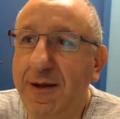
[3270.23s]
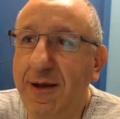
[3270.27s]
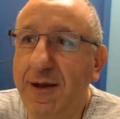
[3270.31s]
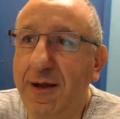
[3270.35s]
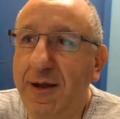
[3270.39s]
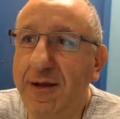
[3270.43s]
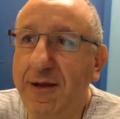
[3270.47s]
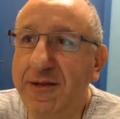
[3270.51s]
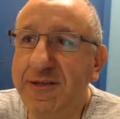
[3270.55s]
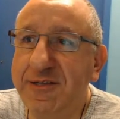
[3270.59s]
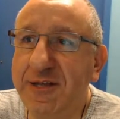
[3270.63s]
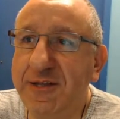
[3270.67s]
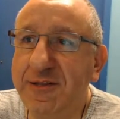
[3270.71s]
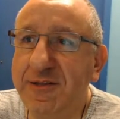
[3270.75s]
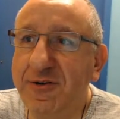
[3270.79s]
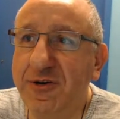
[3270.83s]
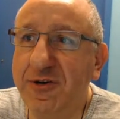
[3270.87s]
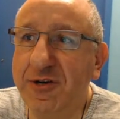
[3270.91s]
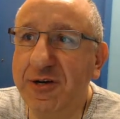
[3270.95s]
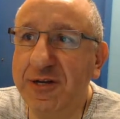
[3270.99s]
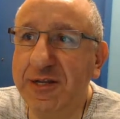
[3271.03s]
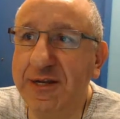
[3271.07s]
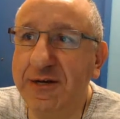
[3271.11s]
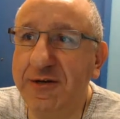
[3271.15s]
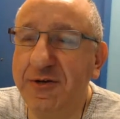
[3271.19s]
I said
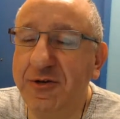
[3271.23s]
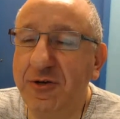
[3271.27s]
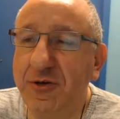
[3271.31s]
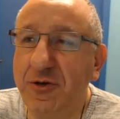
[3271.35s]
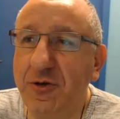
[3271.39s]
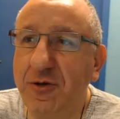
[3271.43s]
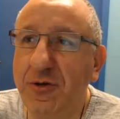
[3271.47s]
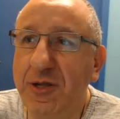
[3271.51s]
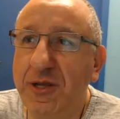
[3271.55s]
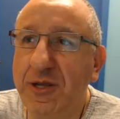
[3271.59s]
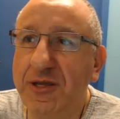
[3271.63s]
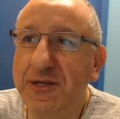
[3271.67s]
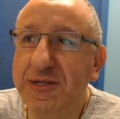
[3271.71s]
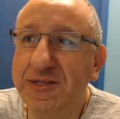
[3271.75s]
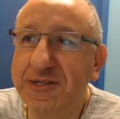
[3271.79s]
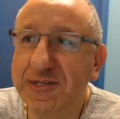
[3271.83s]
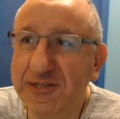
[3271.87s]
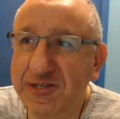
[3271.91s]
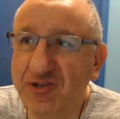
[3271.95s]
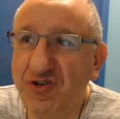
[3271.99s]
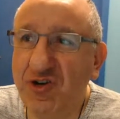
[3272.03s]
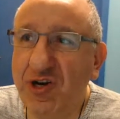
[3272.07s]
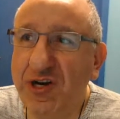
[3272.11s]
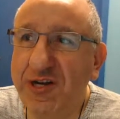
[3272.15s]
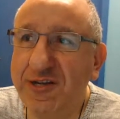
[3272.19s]
earlier, you know,
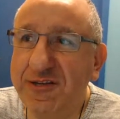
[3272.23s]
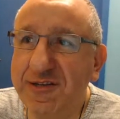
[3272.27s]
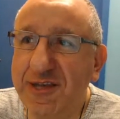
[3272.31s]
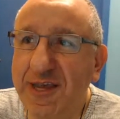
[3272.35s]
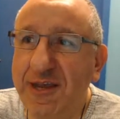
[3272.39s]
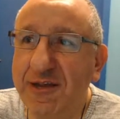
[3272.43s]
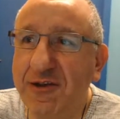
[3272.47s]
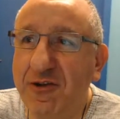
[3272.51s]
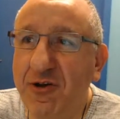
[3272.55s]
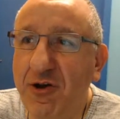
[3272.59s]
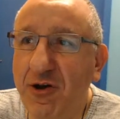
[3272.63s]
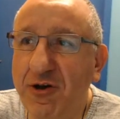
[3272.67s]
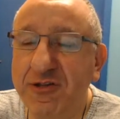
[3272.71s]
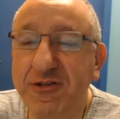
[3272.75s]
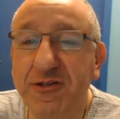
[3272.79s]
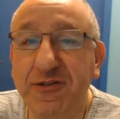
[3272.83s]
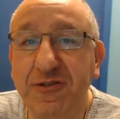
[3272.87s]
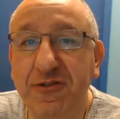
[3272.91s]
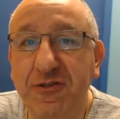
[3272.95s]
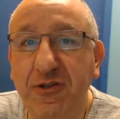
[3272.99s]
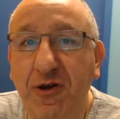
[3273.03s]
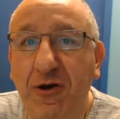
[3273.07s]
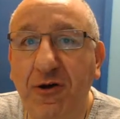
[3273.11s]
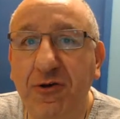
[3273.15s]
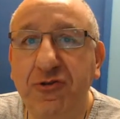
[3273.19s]
stress can cause
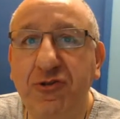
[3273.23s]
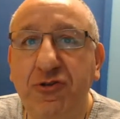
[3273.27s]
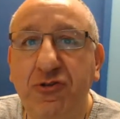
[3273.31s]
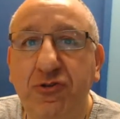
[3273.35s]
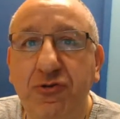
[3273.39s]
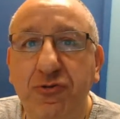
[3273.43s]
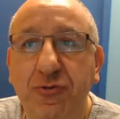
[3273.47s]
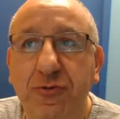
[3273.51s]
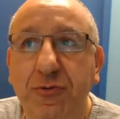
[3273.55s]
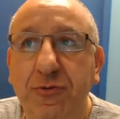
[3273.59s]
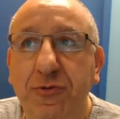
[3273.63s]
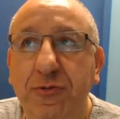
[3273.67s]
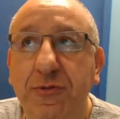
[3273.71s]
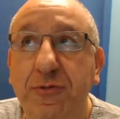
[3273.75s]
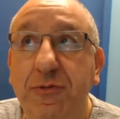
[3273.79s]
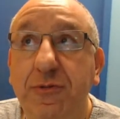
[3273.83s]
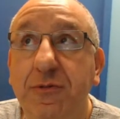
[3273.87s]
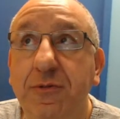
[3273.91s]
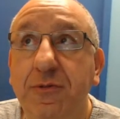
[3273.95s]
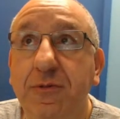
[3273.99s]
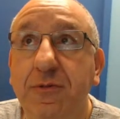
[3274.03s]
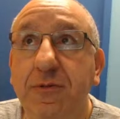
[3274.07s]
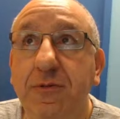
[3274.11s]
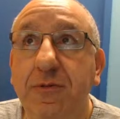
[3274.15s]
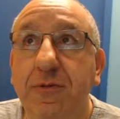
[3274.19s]
dogs to
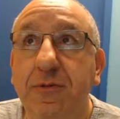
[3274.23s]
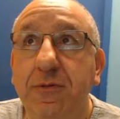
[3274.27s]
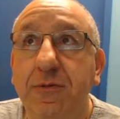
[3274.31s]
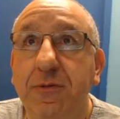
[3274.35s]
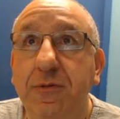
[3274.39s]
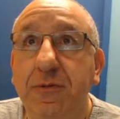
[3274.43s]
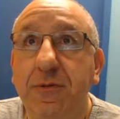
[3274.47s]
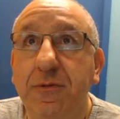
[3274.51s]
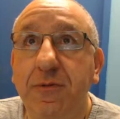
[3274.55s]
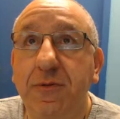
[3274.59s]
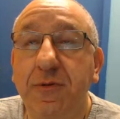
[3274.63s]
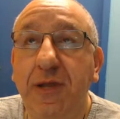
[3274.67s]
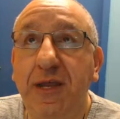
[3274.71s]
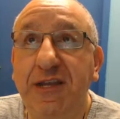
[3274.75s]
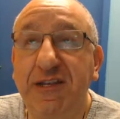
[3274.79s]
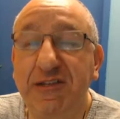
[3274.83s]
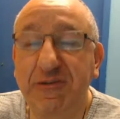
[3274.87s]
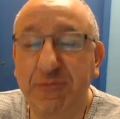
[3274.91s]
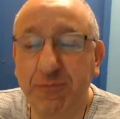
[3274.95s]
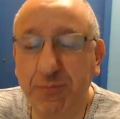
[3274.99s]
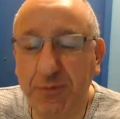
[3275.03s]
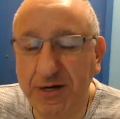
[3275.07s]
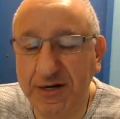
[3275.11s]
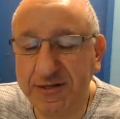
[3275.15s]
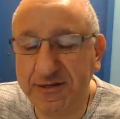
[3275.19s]

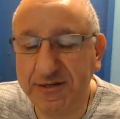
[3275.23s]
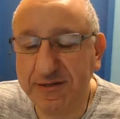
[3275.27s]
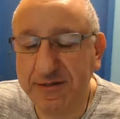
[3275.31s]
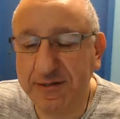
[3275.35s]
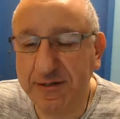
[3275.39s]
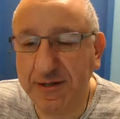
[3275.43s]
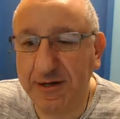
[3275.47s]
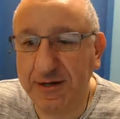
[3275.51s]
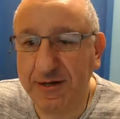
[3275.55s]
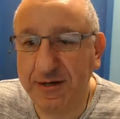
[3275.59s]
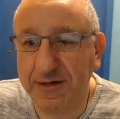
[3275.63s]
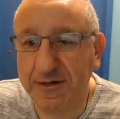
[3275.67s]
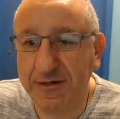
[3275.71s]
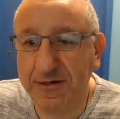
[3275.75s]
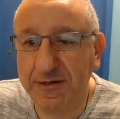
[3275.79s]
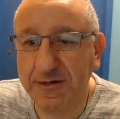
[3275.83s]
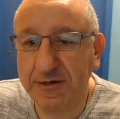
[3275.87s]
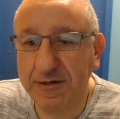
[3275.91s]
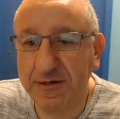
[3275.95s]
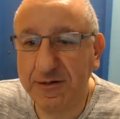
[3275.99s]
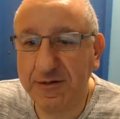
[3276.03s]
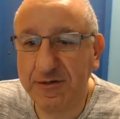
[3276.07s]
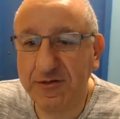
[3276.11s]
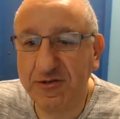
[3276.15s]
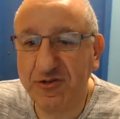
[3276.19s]
express their
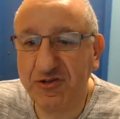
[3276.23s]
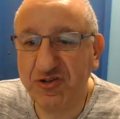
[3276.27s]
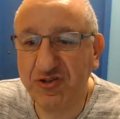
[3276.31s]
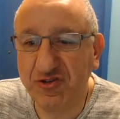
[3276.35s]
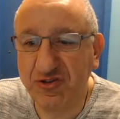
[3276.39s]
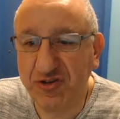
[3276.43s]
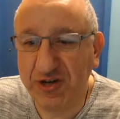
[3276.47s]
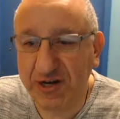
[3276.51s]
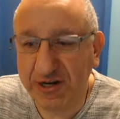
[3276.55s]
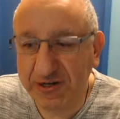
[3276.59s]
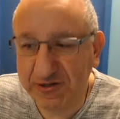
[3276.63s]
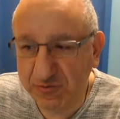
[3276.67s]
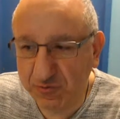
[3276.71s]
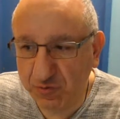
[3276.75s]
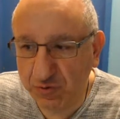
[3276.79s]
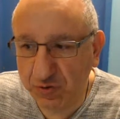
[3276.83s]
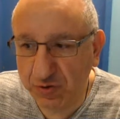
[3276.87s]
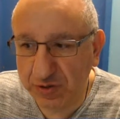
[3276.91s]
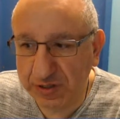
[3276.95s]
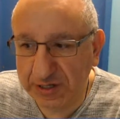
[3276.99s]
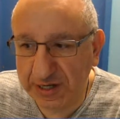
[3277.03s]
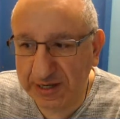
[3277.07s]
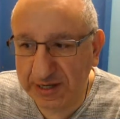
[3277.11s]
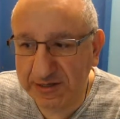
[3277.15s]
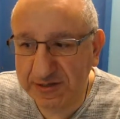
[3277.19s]

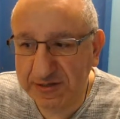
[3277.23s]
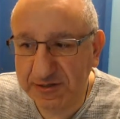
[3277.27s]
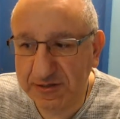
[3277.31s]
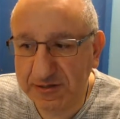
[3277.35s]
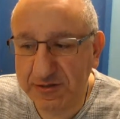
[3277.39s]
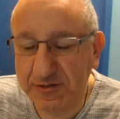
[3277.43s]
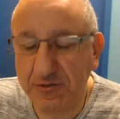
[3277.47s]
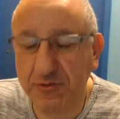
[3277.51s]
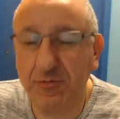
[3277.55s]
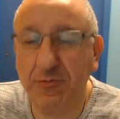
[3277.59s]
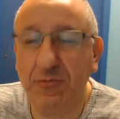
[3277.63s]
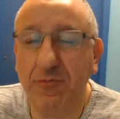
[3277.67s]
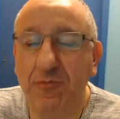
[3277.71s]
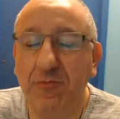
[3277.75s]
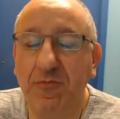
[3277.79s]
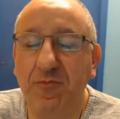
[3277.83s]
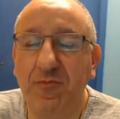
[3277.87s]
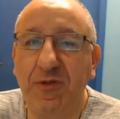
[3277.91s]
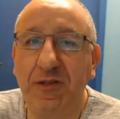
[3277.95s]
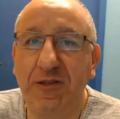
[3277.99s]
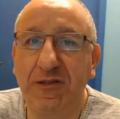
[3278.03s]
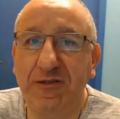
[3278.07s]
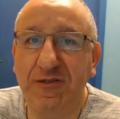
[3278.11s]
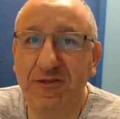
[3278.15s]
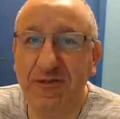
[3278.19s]
stressfulness
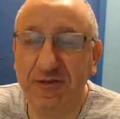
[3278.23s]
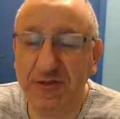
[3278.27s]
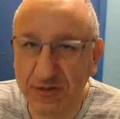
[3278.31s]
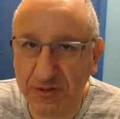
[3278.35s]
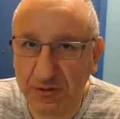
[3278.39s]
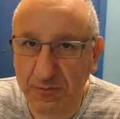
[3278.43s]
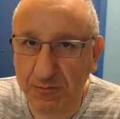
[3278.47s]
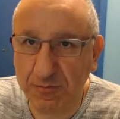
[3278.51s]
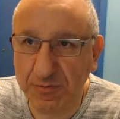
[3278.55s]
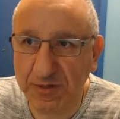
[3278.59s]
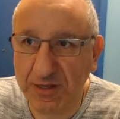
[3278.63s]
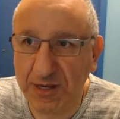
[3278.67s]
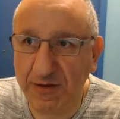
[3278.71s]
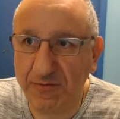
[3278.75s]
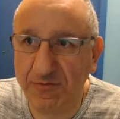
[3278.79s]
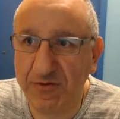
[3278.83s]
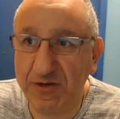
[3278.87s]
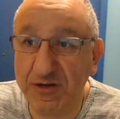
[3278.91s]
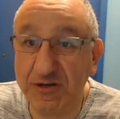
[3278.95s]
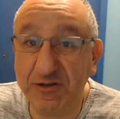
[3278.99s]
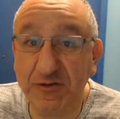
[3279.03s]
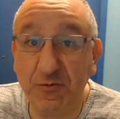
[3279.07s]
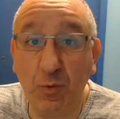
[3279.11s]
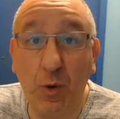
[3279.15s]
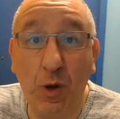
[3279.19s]
with certain
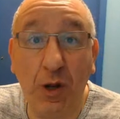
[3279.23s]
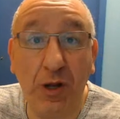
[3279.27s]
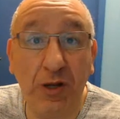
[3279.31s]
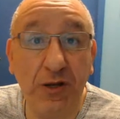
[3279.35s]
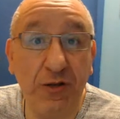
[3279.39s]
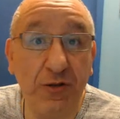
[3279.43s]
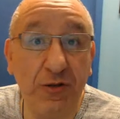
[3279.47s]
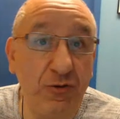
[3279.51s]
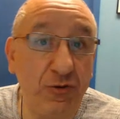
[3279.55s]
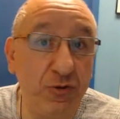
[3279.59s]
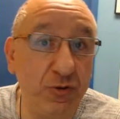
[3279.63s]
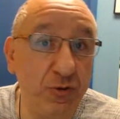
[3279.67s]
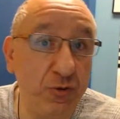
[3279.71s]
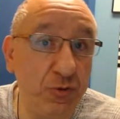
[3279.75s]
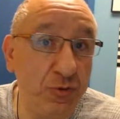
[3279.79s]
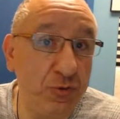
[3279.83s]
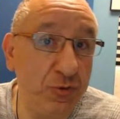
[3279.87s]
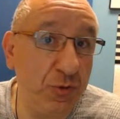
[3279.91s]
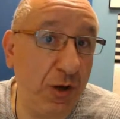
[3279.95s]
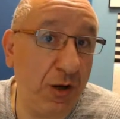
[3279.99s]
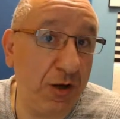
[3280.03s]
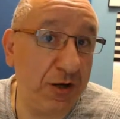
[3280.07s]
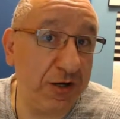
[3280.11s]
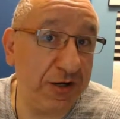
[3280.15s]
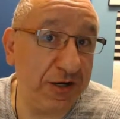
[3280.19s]
behaviors. One
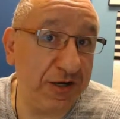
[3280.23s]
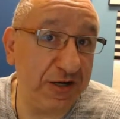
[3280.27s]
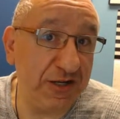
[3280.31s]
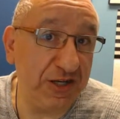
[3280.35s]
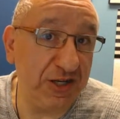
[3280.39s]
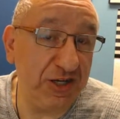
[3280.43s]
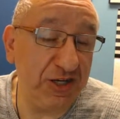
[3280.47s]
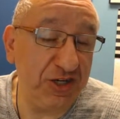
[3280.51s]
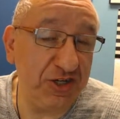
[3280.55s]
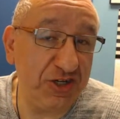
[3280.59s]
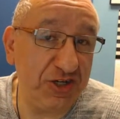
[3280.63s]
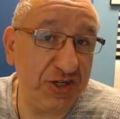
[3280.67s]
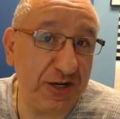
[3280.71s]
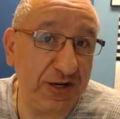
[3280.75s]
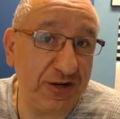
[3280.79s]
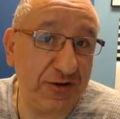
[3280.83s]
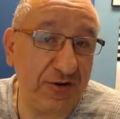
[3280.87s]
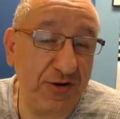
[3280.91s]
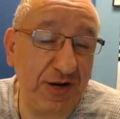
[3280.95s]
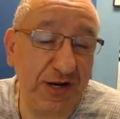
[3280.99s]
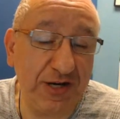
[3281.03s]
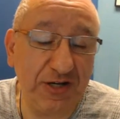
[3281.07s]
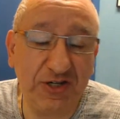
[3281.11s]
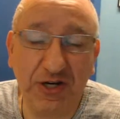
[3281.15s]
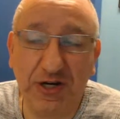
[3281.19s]
do on a leash
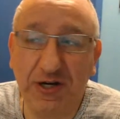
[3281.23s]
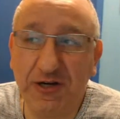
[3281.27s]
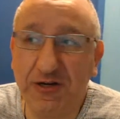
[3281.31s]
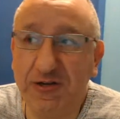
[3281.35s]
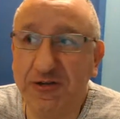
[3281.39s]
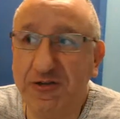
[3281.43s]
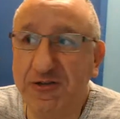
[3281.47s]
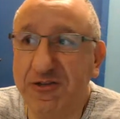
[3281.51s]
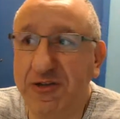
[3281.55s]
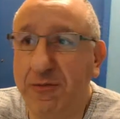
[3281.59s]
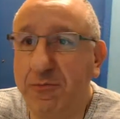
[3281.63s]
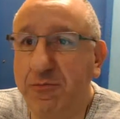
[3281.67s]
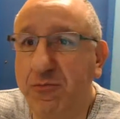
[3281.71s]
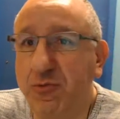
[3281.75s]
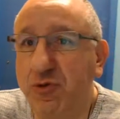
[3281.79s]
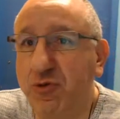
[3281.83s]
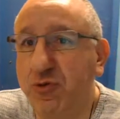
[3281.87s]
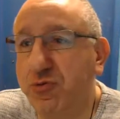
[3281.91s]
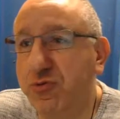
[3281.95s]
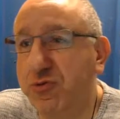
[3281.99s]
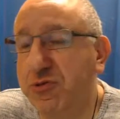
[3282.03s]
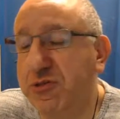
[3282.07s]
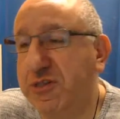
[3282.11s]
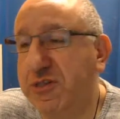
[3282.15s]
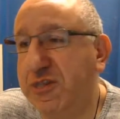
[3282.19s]
aggression, some do
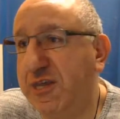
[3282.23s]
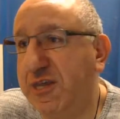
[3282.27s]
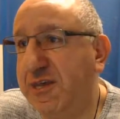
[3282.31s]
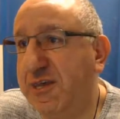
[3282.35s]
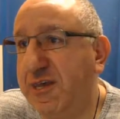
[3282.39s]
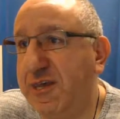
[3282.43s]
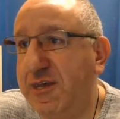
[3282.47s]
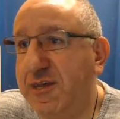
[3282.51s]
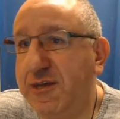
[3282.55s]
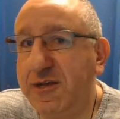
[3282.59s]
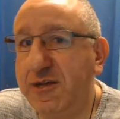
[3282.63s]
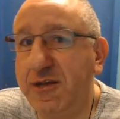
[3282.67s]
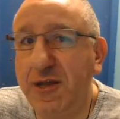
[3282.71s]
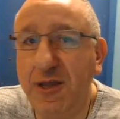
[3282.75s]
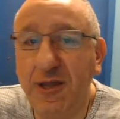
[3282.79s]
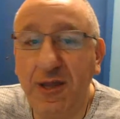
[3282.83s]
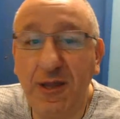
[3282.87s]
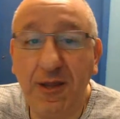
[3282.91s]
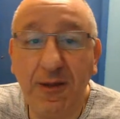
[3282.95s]
digging,